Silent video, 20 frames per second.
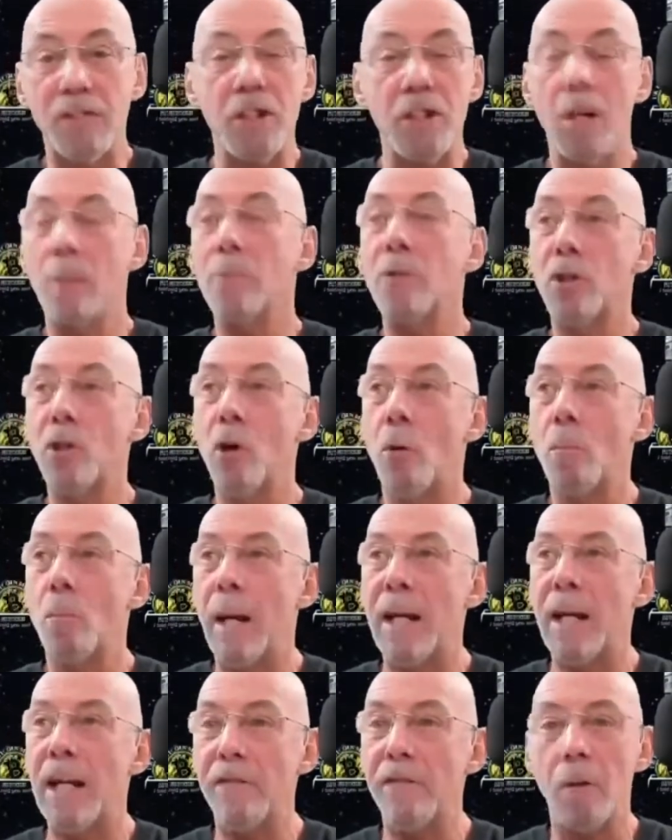And I'm sure
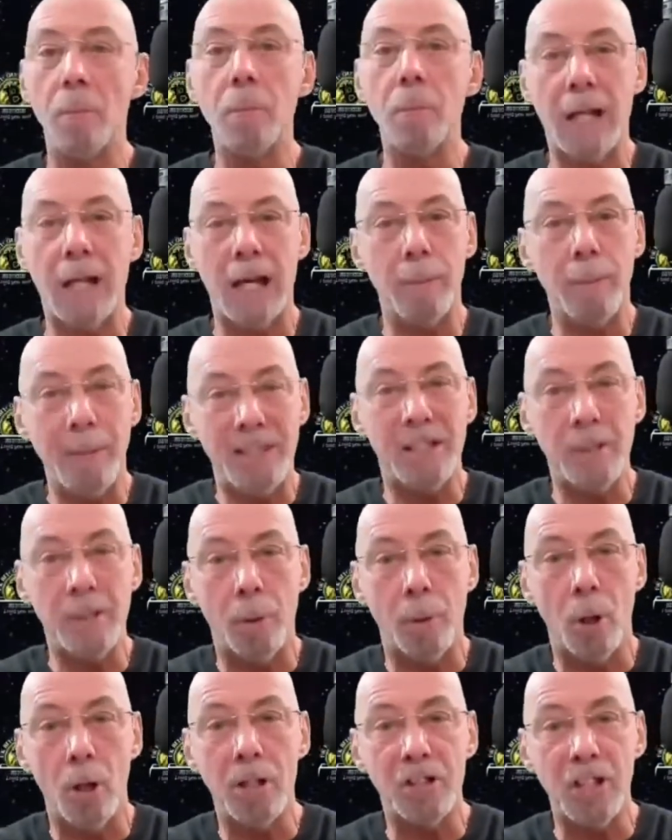many of them came into
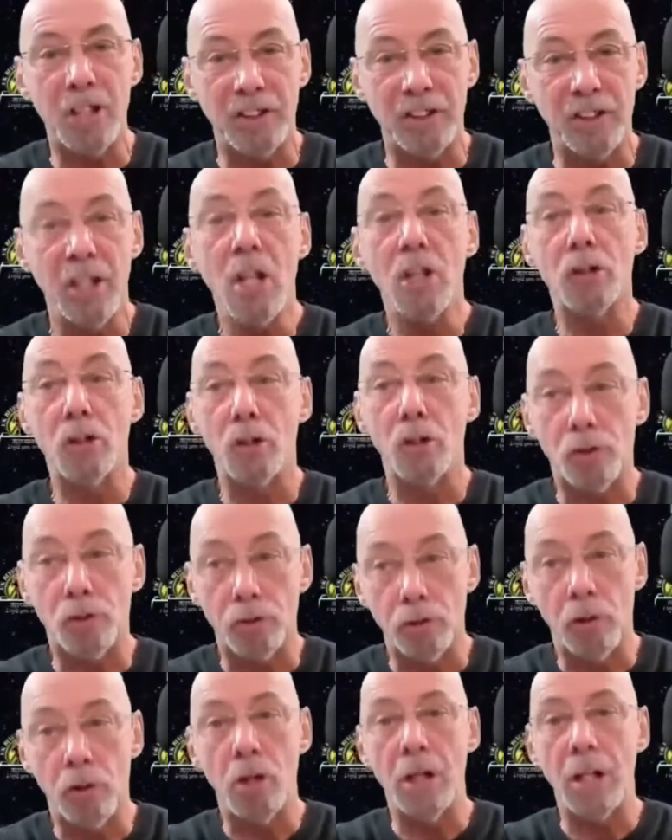politics to
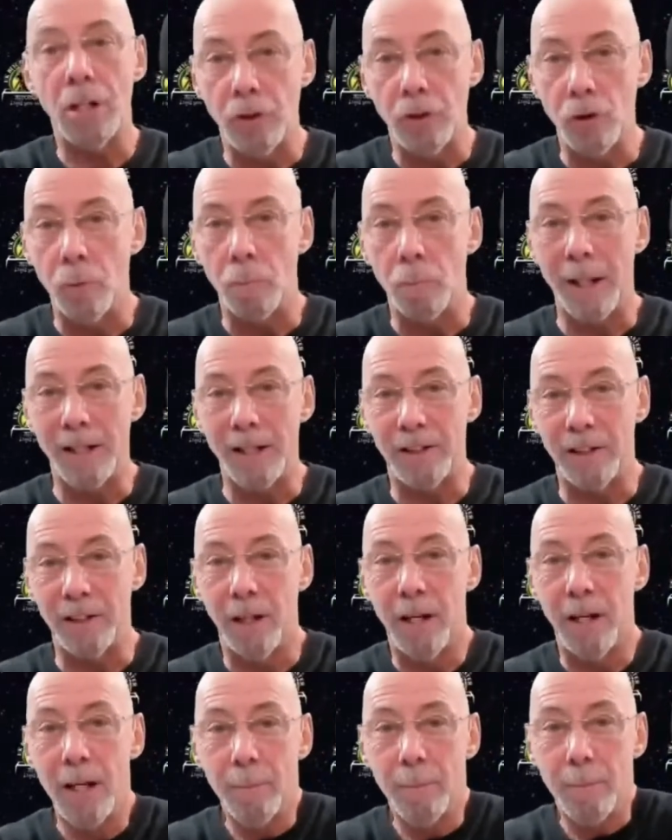try and do
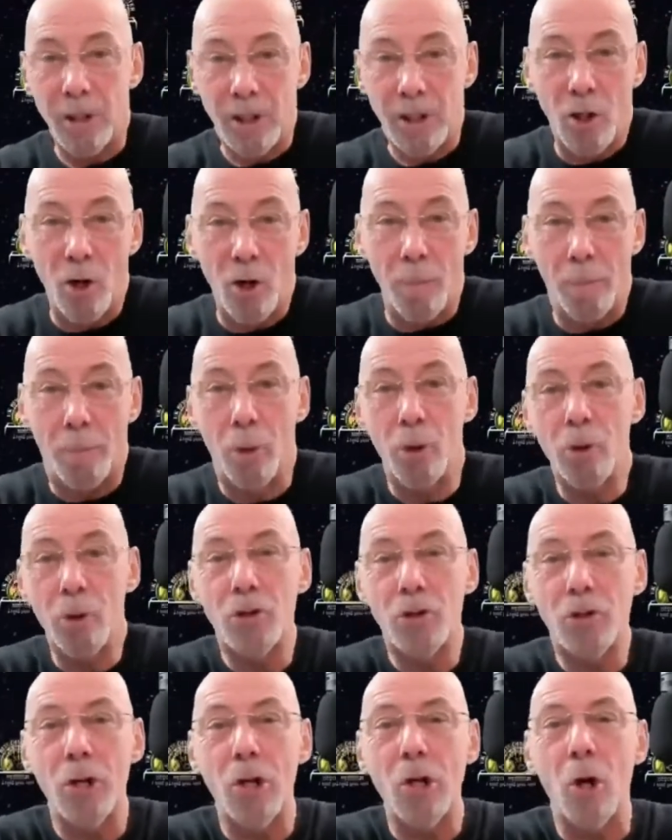better, but got
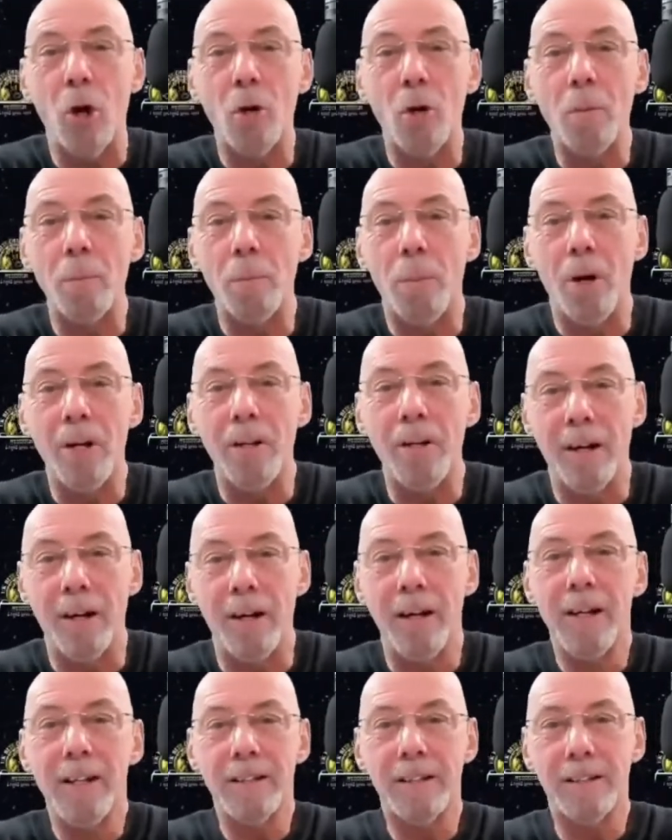pushed right. along by the
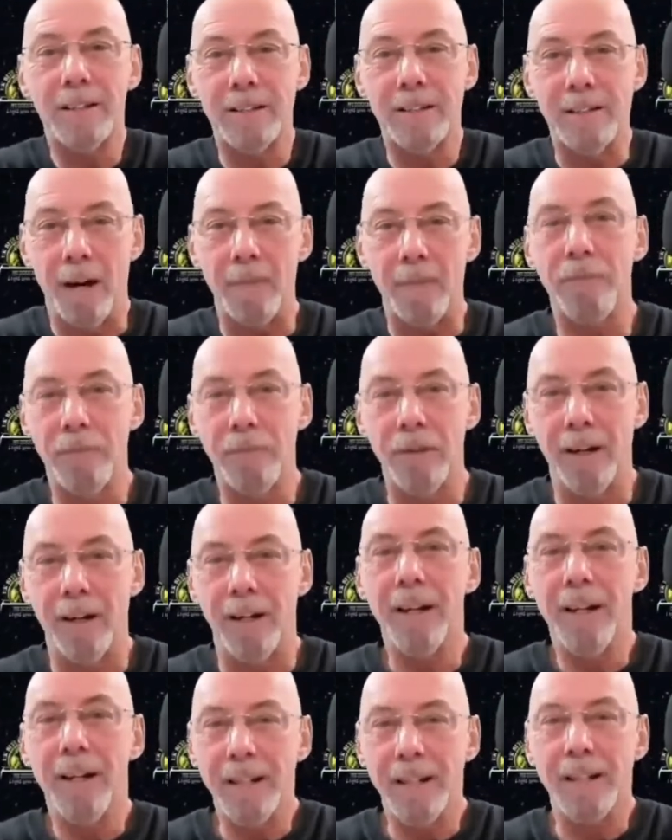stuff that,
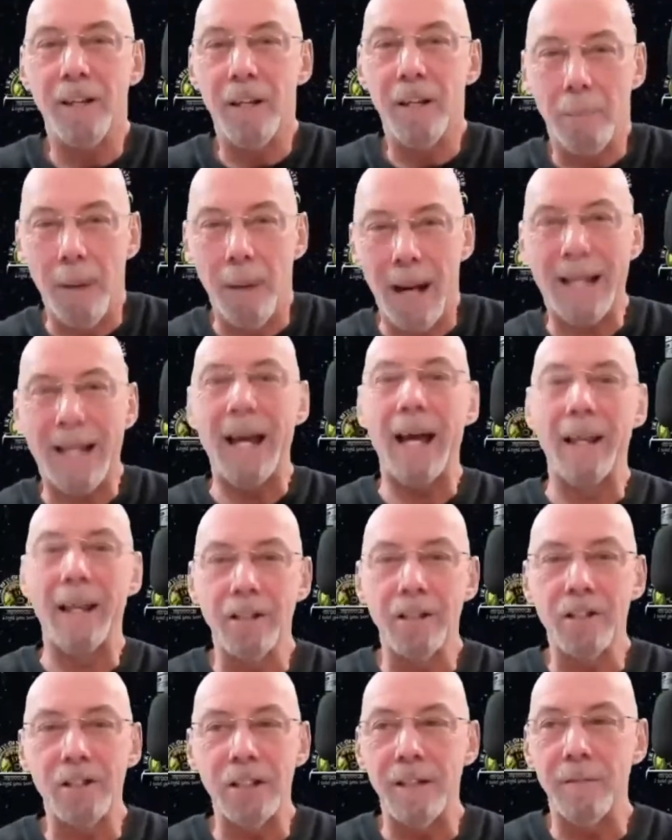you know, the
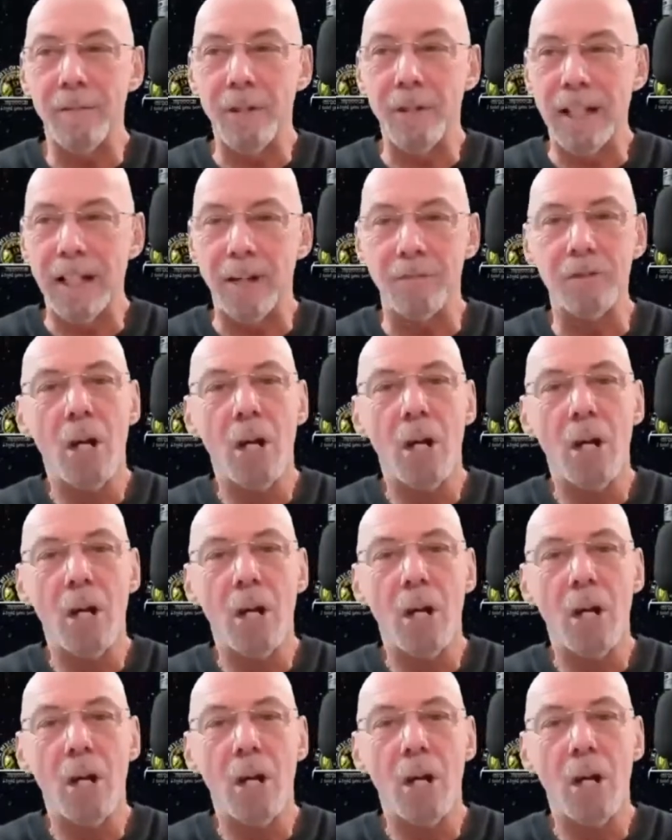backhanders and everything else.